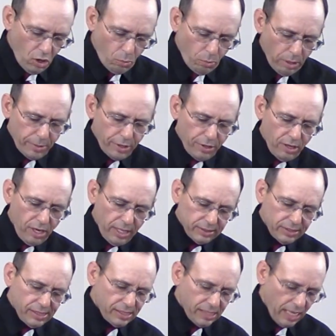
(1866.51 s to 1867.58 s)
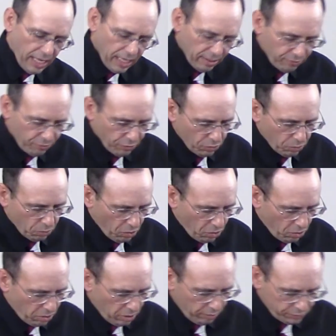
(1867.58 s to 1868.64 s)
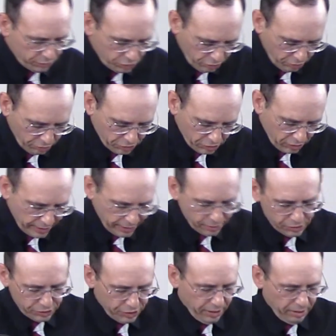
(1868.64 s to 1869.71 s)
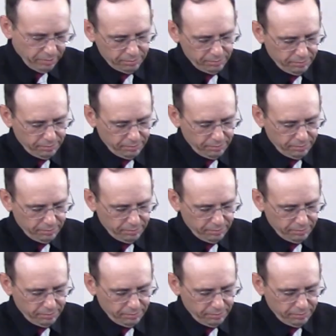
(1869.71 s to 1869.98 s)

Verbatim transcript: Women are not designed for the role of church leadership.